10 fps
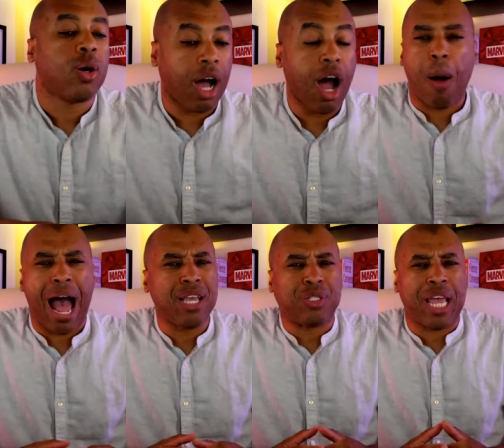Oh,
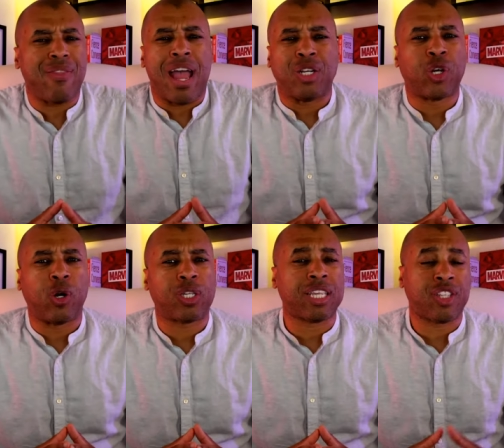I used to hate that in
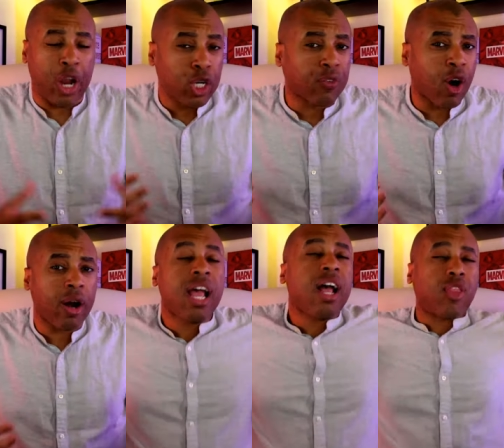church because as an
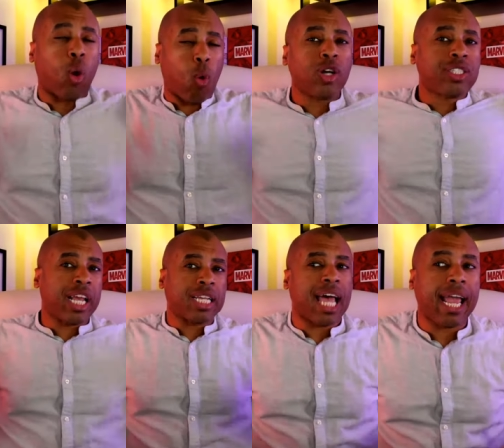introvert, the worst
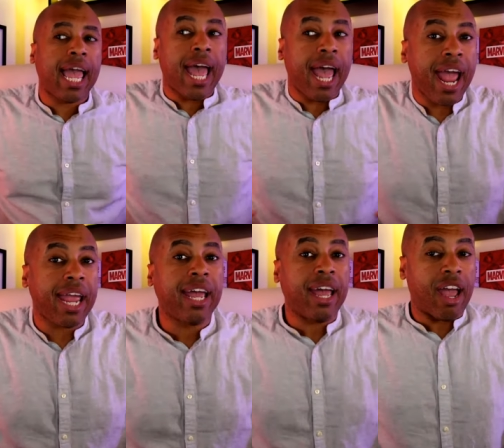thing is like,
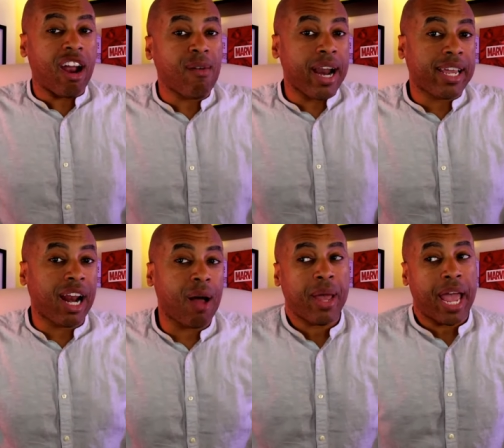hey, everybody get
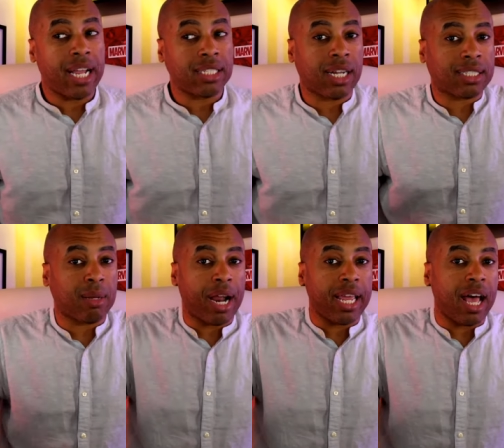up and touch
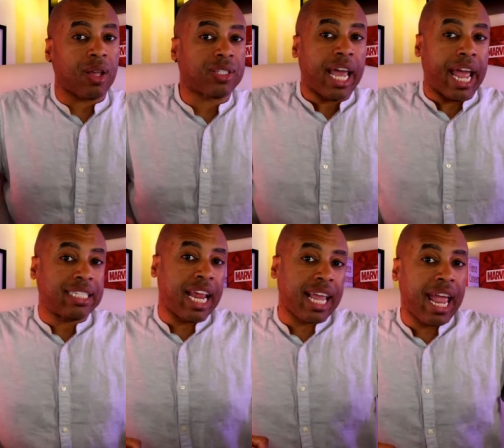somebody else and
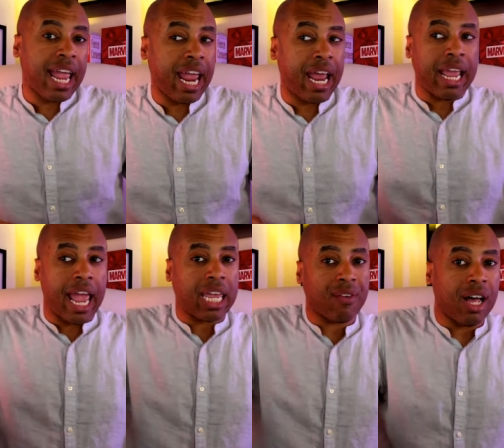shake a hand
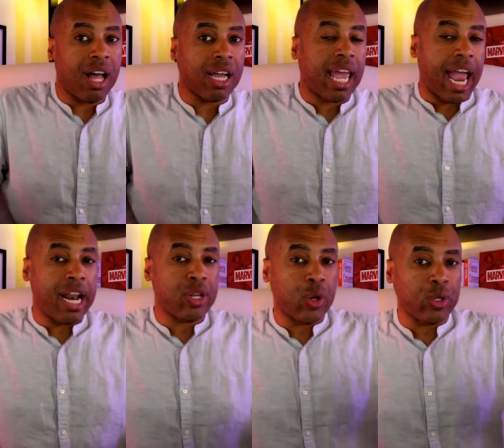and give a hug
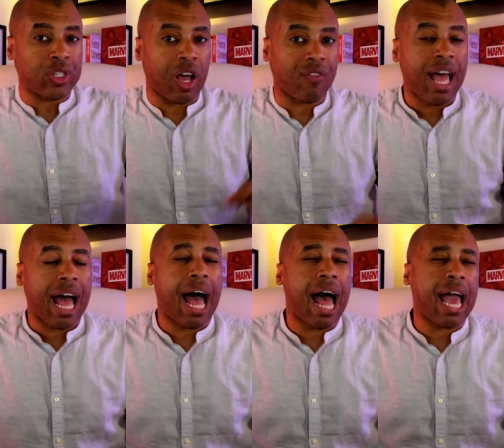and introduce yourself.
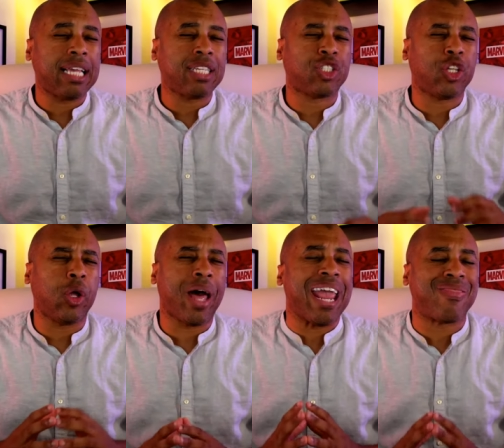I
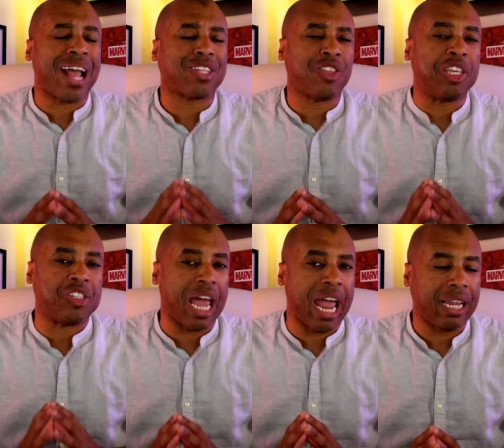still hate that to this
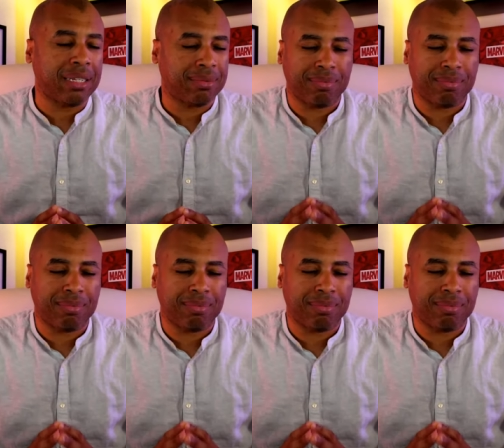day.